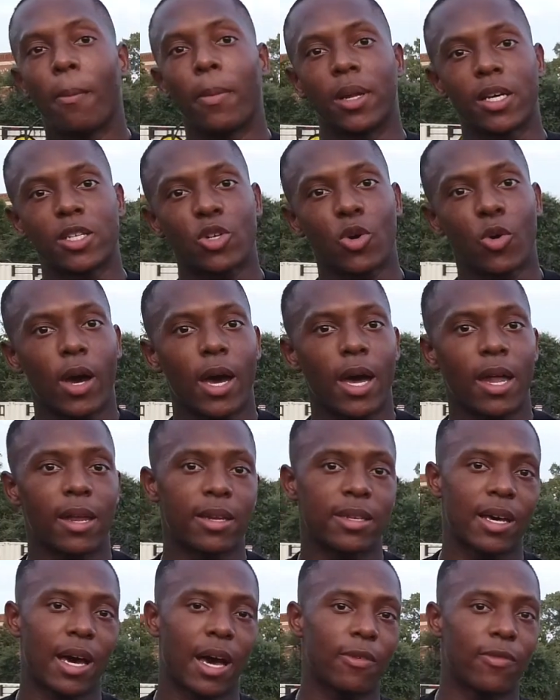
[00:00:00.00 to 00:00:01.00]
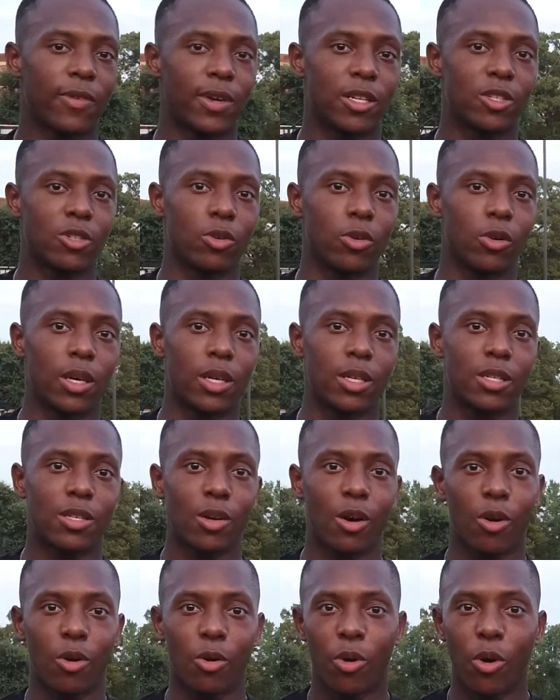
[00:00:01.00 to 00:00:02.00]
But let's go ahead and dive into it.
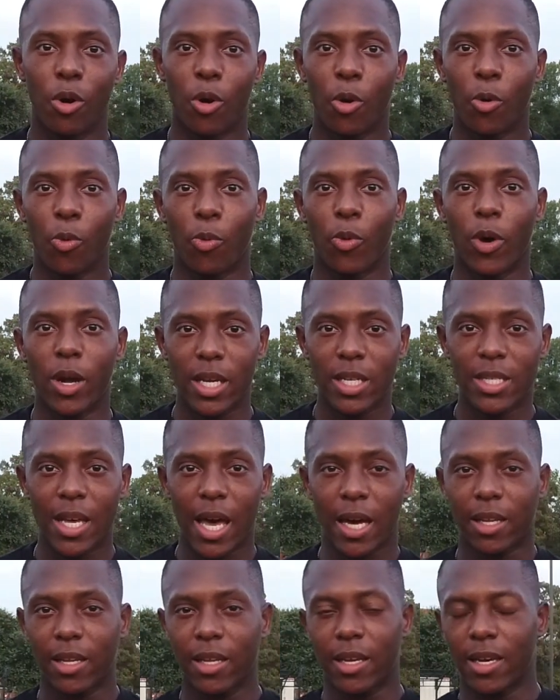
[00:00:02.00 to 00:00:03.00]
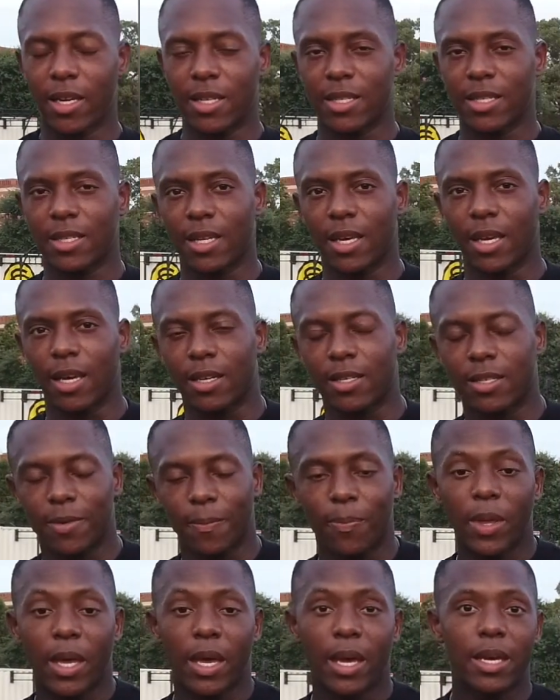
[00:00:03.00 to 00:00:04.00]
So what exactly is STX?